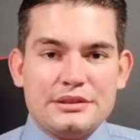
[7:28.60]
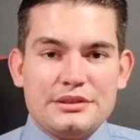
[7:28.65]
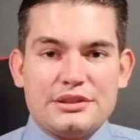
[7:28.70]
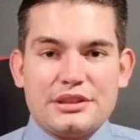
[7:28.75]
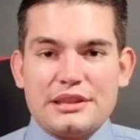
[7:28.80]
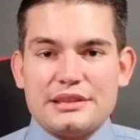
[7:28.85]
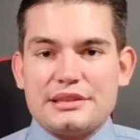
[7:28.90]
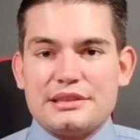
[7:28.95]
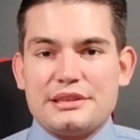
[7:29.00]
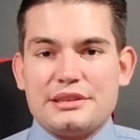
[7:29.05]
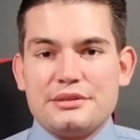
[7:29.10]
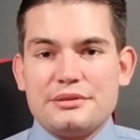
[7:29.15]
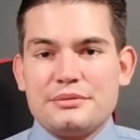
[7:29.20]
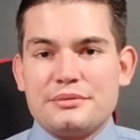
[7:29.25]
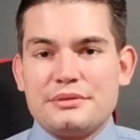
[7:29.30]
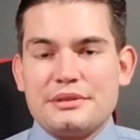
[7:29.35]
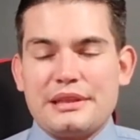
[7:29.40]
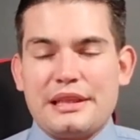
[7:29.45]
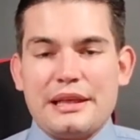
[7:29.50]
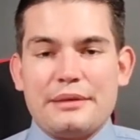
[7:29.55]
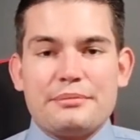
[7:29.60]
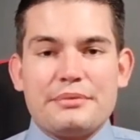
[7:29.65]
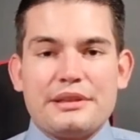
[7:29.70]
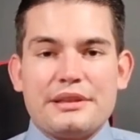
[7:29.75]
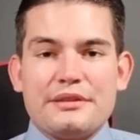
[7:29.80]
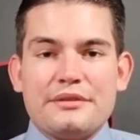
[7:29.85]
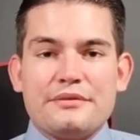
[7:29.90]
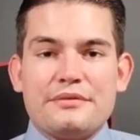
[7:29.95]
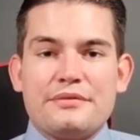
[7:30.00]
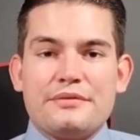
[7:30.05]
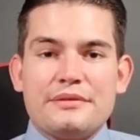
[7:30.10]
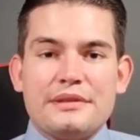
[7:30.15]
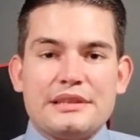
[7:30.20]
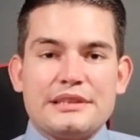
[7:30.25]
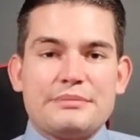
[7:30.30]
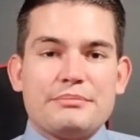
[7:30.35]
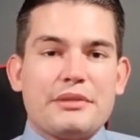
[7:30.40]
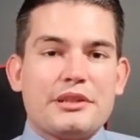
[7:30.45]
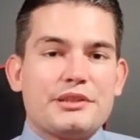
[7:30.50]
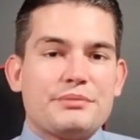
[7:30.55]
just to get rid of
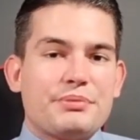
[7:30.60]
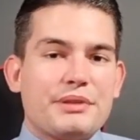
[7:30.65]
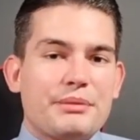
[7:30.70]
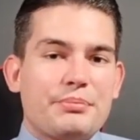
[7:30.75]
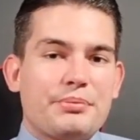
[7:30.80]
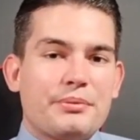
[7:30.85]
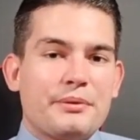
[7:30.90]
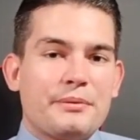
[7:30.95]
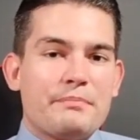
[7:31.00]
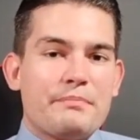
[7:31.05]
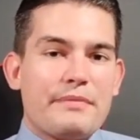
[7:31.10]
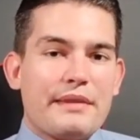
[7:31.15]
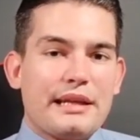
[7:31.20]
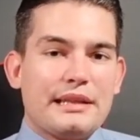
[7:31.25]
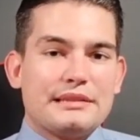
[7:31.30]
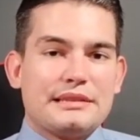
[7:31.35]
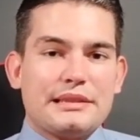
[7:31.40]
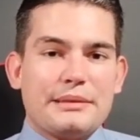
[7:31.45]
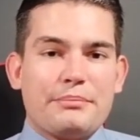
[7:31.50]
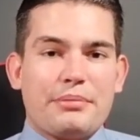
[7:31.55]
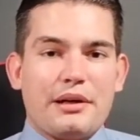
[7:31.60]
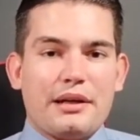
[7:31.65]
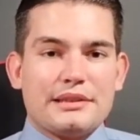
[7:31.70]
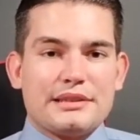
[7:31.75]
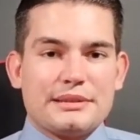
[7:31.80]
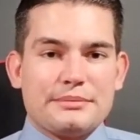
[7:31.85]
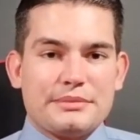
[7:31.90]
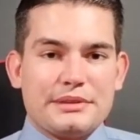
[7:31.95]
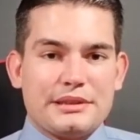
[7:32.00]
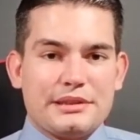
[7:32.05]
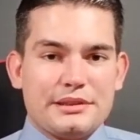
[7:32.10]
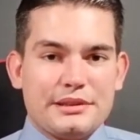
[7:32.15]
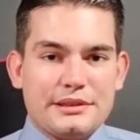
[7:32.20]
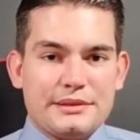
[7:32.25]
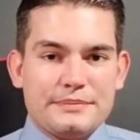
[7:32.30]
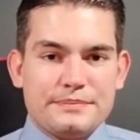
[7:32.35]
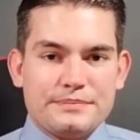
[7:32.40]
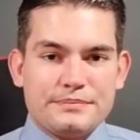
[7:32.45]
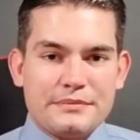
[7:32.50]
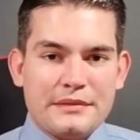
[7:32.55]
as much people as they possibly
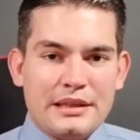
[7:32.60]
could.